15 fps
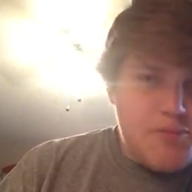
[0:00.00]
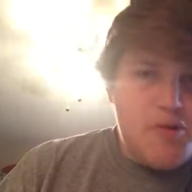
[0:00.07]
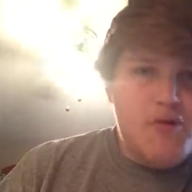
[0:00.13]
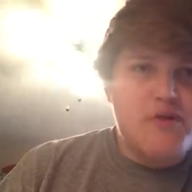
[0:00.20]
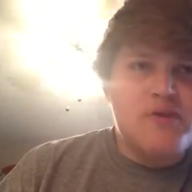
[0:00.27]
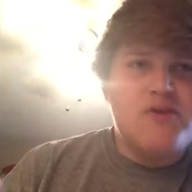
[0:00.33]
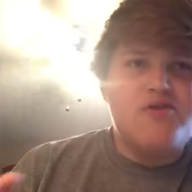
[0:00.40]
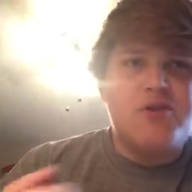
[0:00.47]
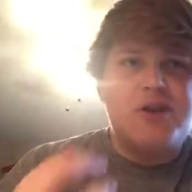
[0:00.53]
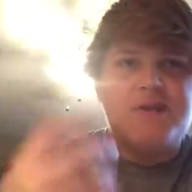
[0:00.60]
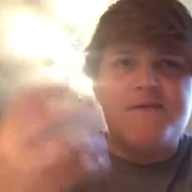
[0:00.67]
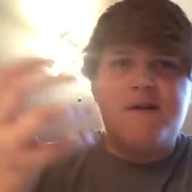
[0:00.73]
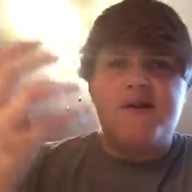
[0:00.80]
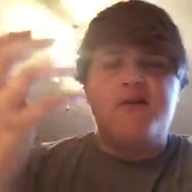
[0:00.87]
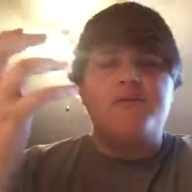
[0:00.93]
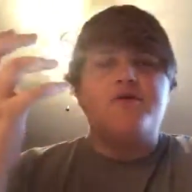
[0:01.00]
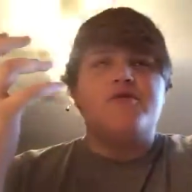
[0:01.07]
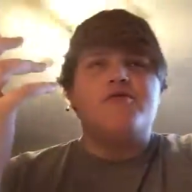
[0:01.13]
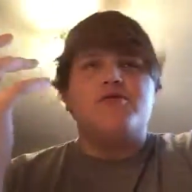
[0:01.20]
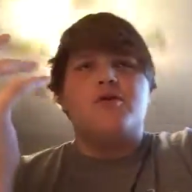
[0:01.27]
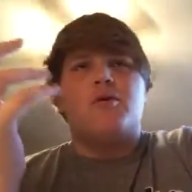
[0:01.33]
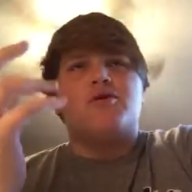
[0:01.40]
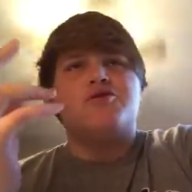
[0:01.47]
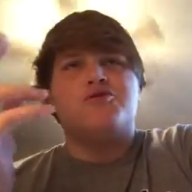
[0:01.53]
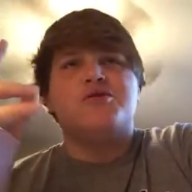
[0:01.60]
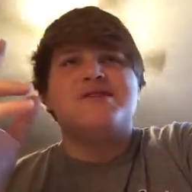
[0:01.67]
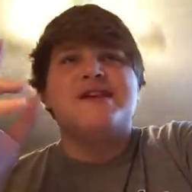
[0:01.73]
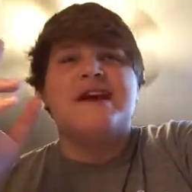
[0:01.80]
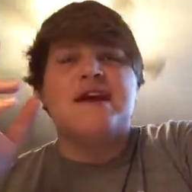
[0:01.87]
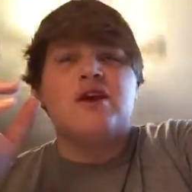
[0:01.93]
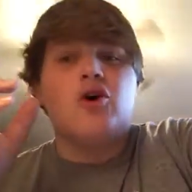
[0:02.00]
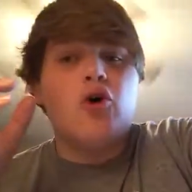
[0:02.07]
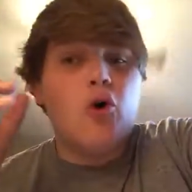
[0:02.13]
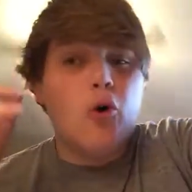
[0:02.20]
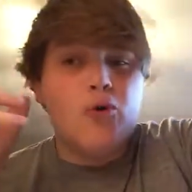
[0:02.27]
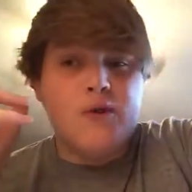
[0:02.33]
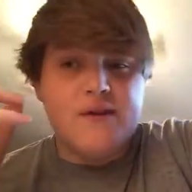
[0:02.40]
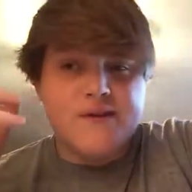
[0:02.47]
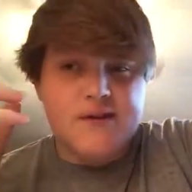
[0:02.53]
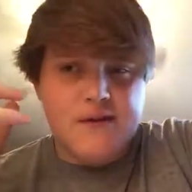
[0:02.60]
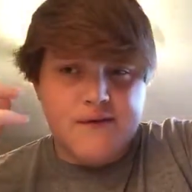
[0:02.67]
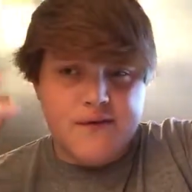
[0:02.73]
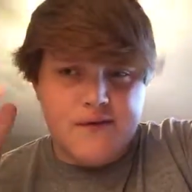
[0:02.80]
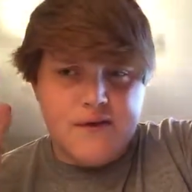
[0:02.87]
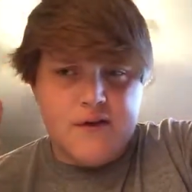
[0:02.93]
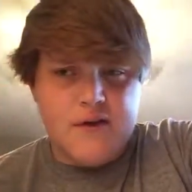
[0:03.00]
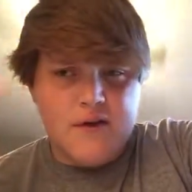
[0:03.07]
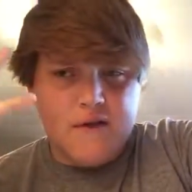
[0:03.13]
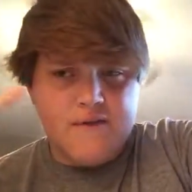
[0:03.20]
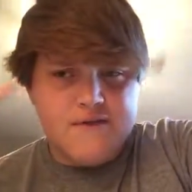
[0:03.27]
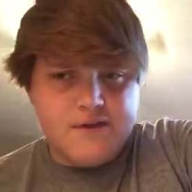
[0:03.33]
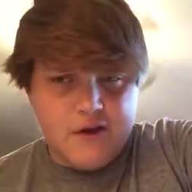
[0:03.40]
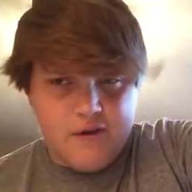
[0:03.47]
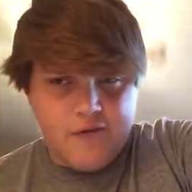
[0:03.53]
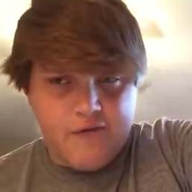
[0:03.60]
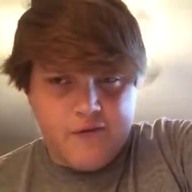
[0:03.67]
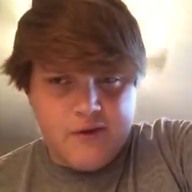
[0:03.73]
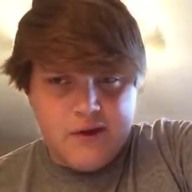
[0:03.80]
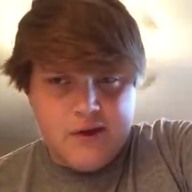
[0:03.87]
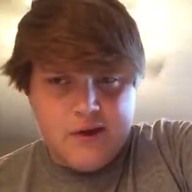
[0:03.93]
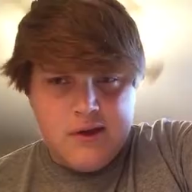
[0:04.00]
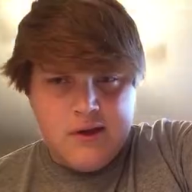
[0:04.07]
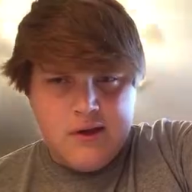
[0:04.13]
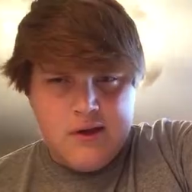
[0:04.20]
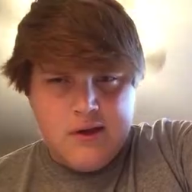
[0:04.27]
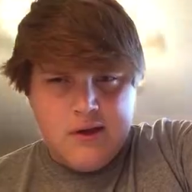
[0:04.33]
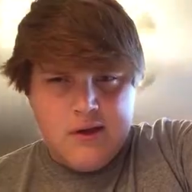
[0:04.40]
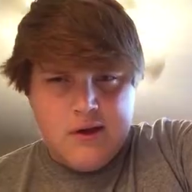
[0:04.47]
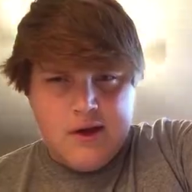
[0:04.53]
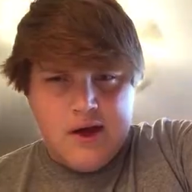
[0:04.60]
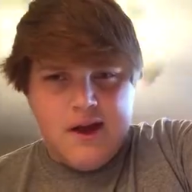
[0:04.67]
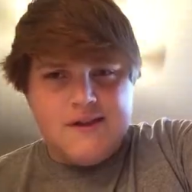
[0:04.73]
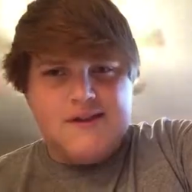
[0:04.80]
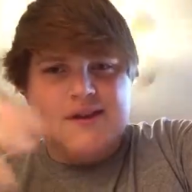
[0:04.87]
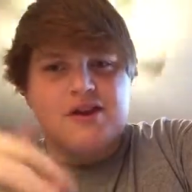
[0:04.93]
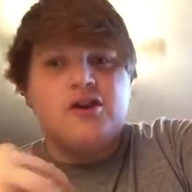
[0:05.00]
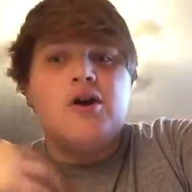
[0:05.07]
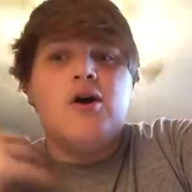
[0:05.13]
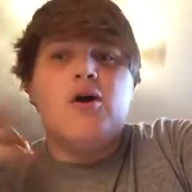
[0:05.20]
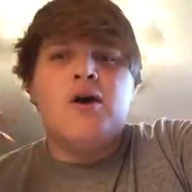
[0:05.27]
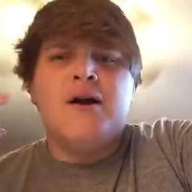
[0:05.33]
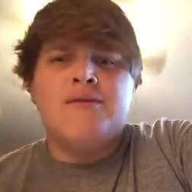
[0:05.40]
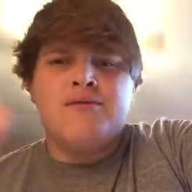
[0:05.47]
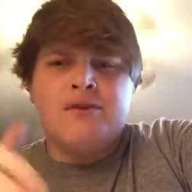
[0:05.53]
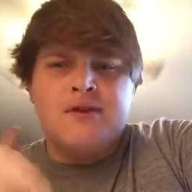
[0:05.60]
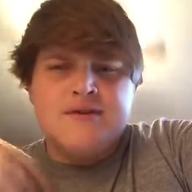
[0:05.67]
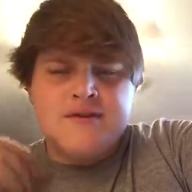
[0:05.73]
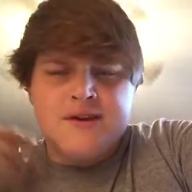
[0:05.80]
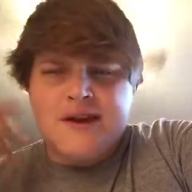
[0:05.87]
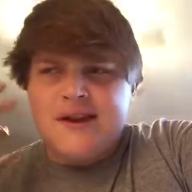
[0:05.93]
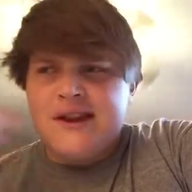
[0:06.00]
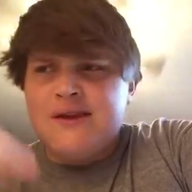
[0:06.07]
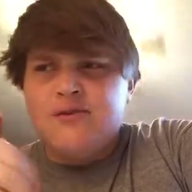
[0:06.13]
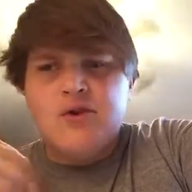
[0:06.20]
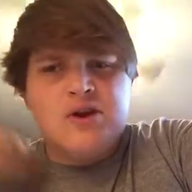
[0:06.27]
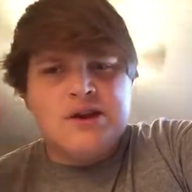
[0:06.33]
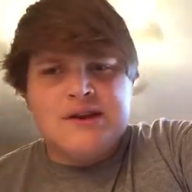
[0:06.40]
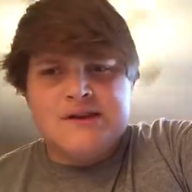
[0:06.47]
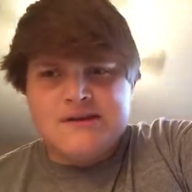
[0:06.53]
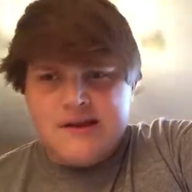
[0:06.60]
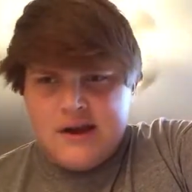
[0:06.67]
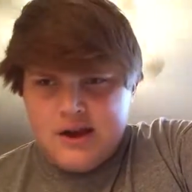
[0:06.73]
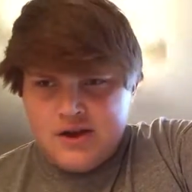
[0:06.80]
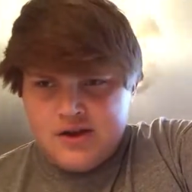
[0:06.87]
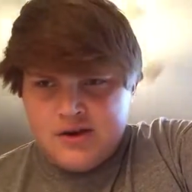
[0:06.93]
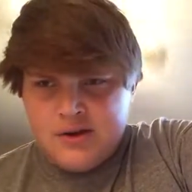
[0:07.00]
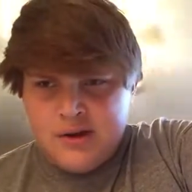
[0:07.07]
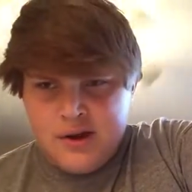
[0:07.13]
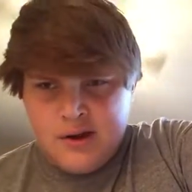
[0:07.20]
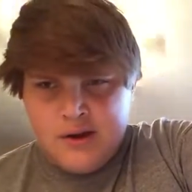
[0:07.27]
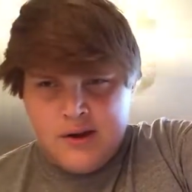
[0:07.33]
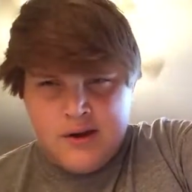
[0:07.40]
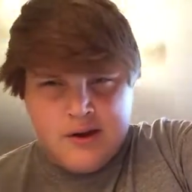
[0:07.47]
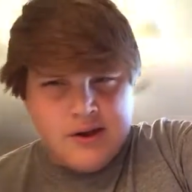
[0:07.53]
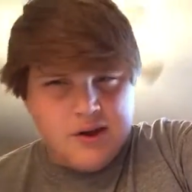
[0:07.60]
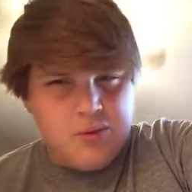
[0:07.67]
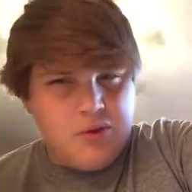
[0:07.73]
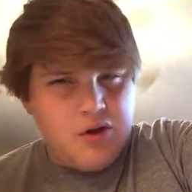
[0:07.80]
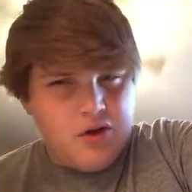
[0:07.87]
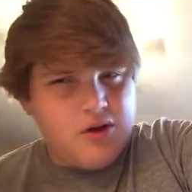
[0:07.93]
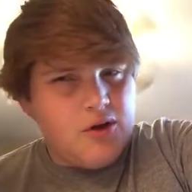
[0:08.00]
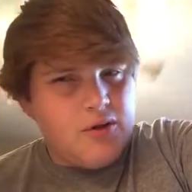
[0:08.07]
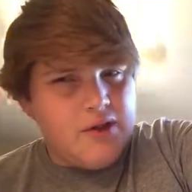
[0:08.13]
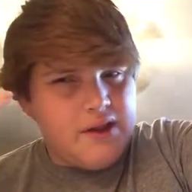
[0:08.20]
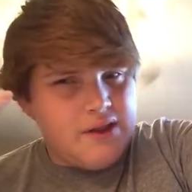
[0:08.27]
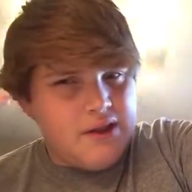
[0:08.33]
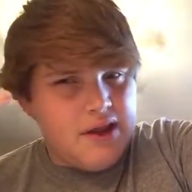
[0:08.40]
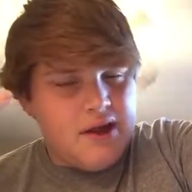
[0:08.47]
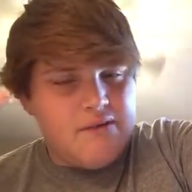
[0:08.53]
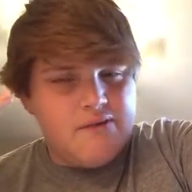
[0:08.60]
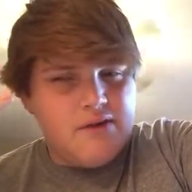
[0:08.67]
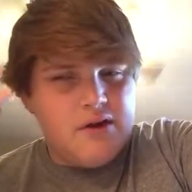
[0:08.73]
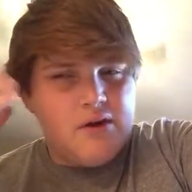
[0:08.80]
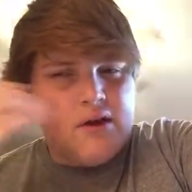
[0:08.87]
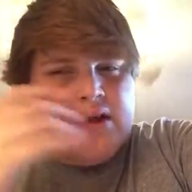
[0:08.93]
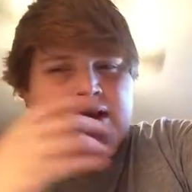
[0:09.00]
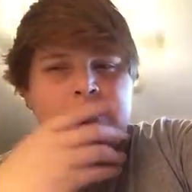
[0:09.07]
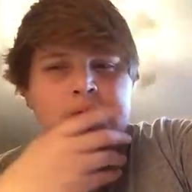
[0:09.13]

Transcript: this person is trying to find themselves. They're able to attain wholeness of, of self, and it's like an it's like a never-ending stage. And I think we all know that in life. Now,